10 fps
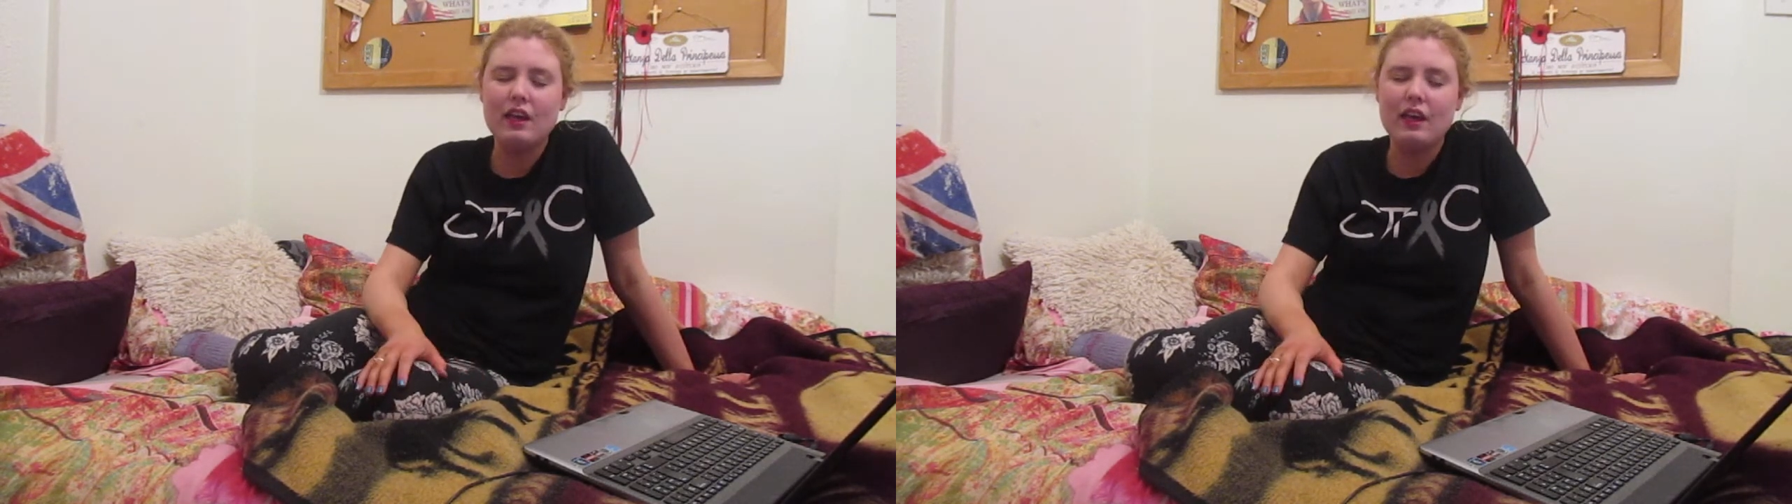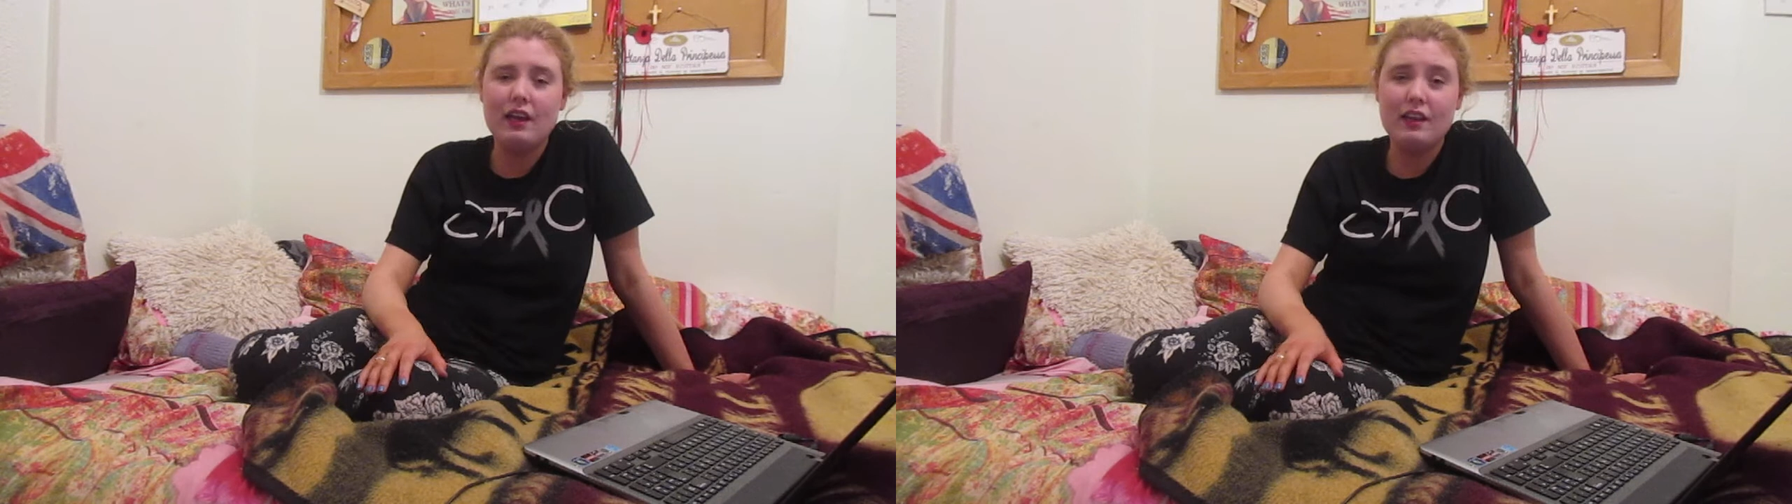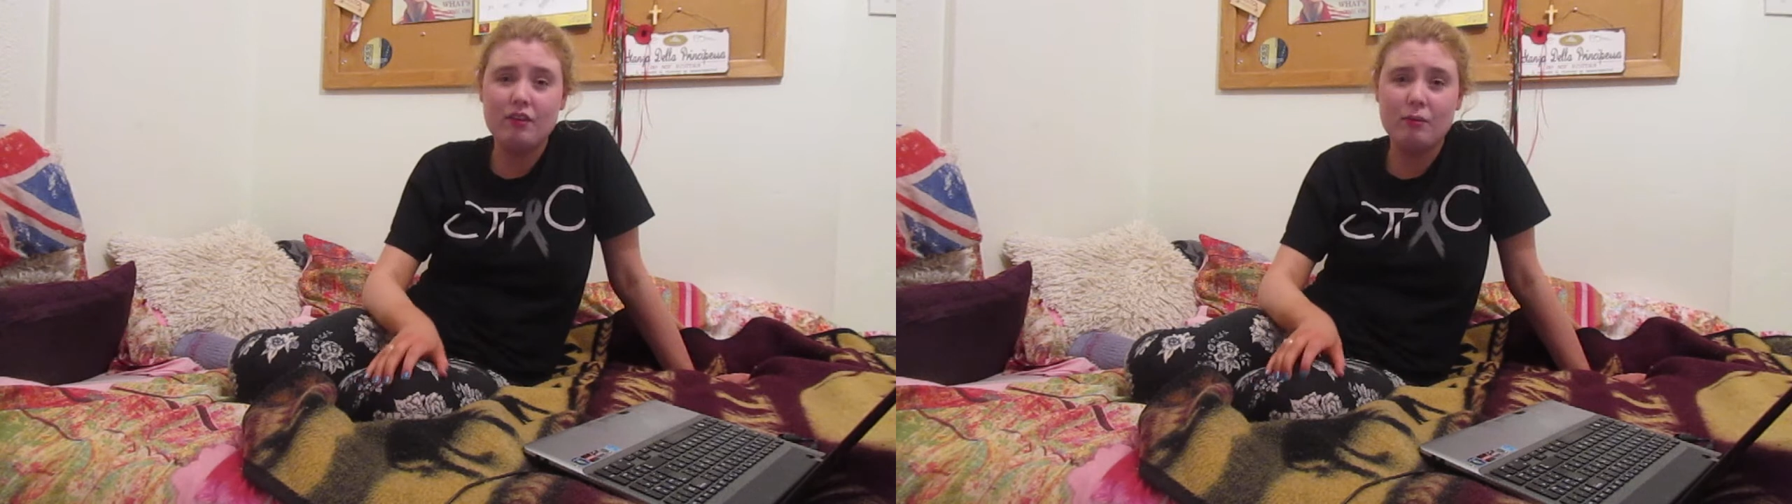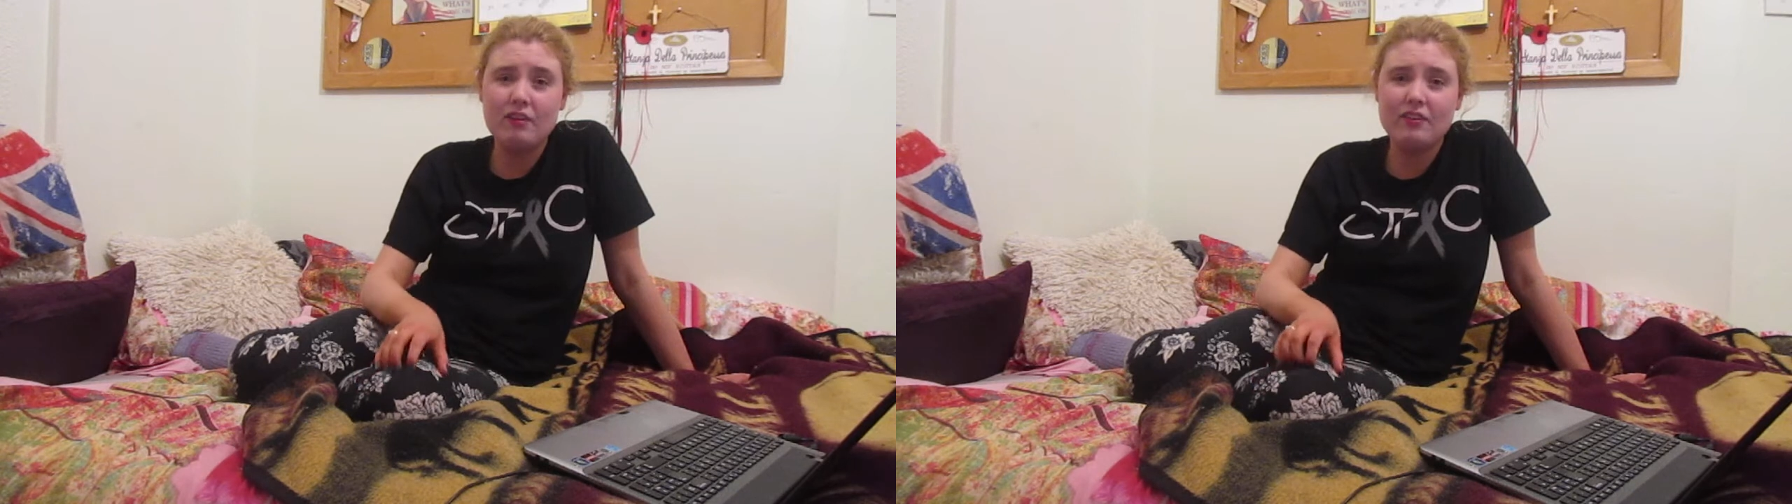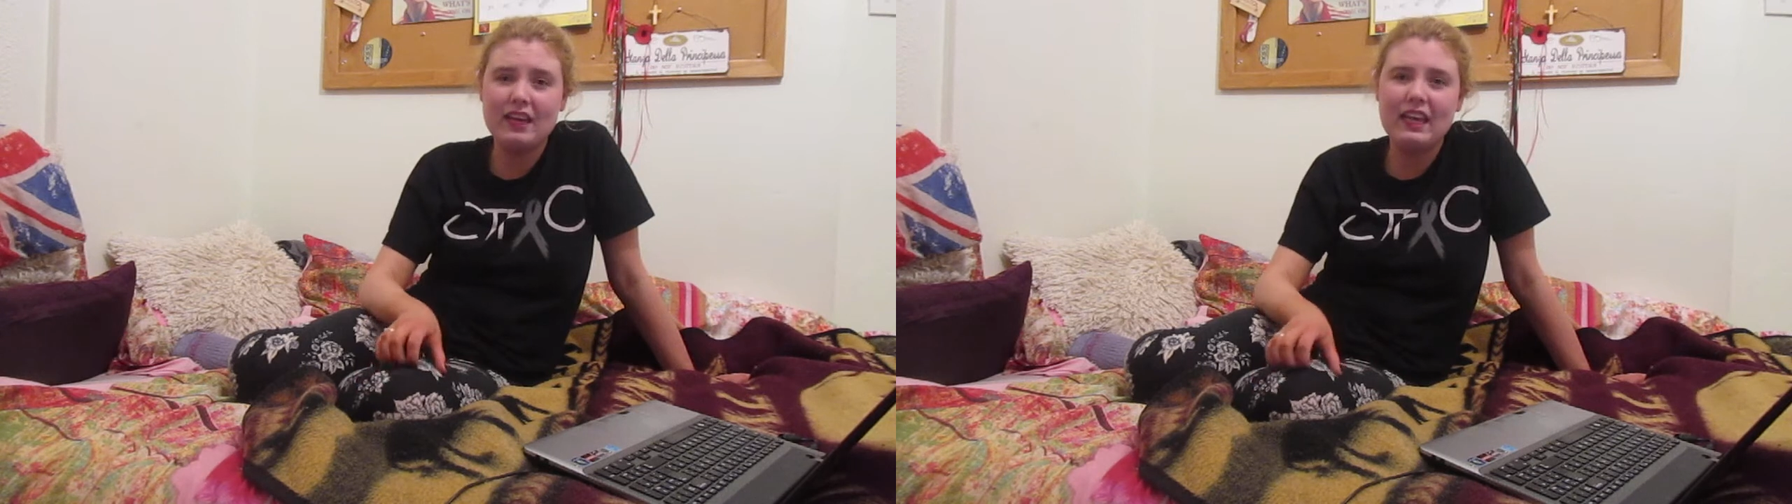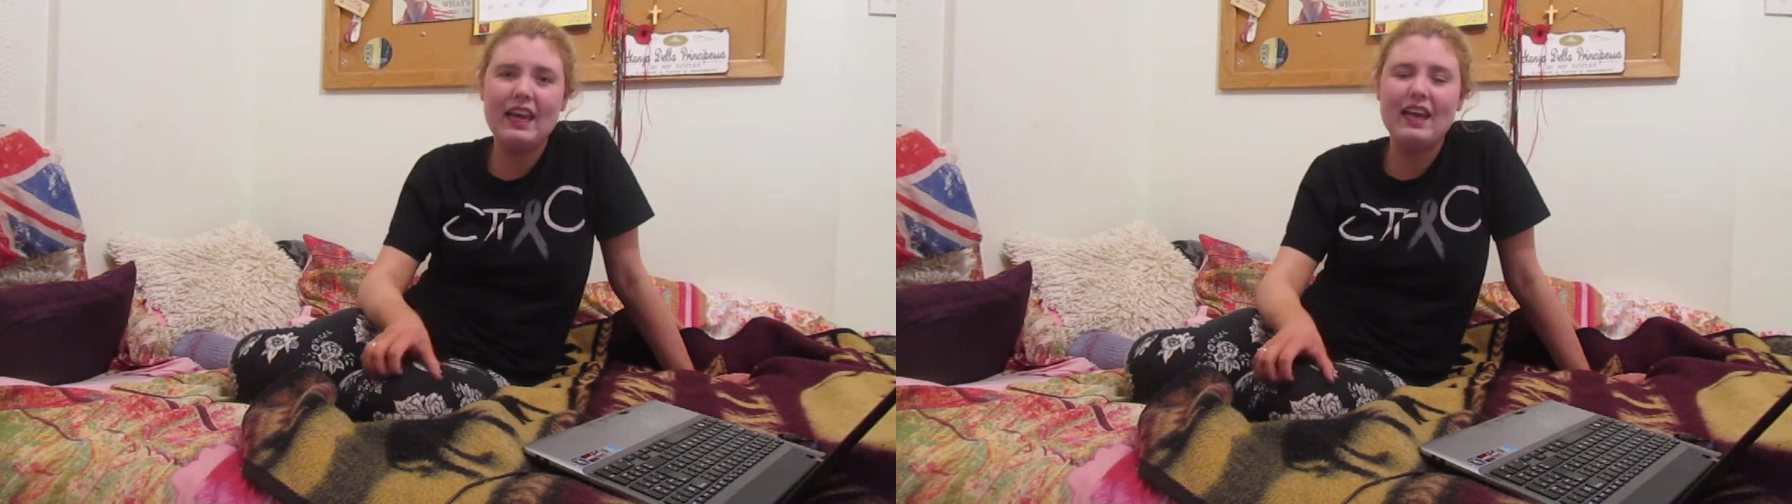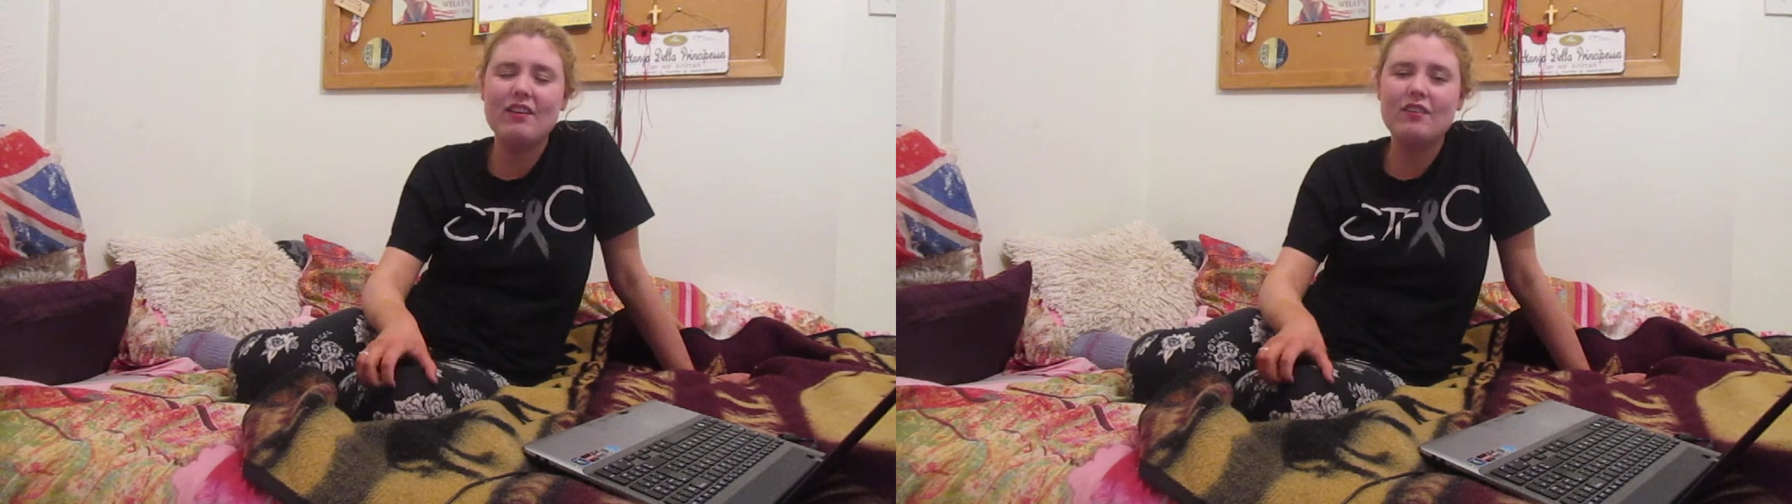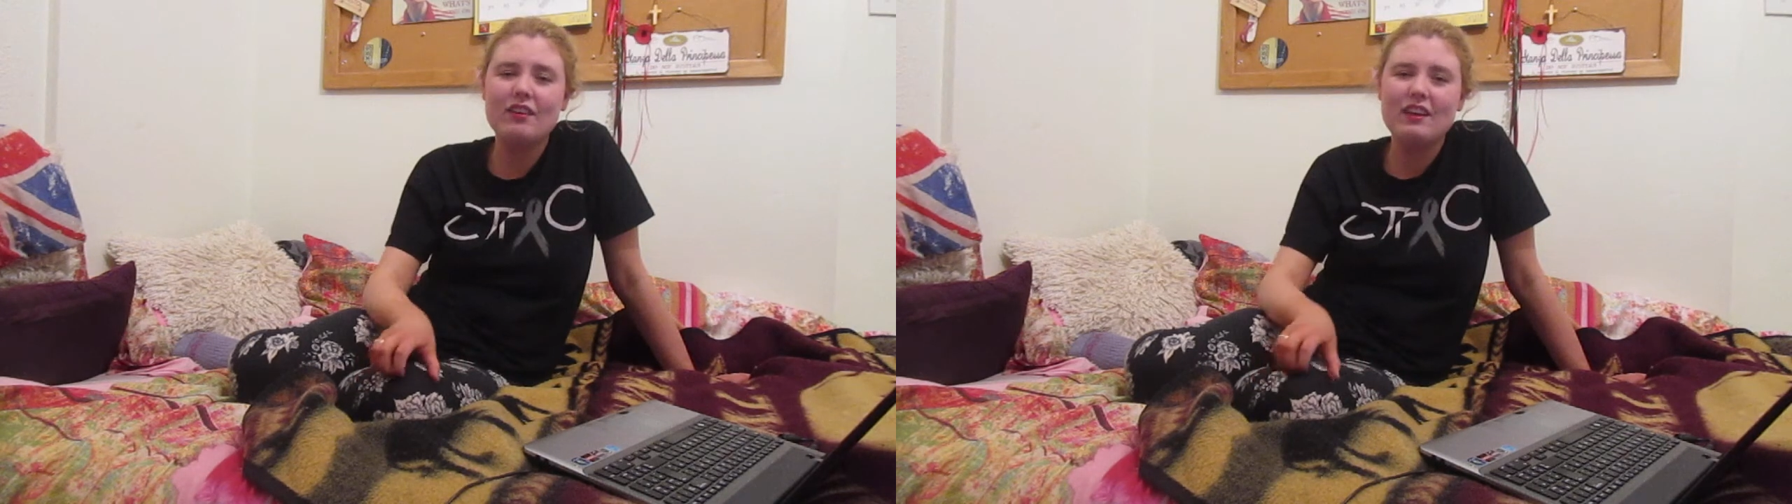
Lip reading: Alyssa Whiskey, and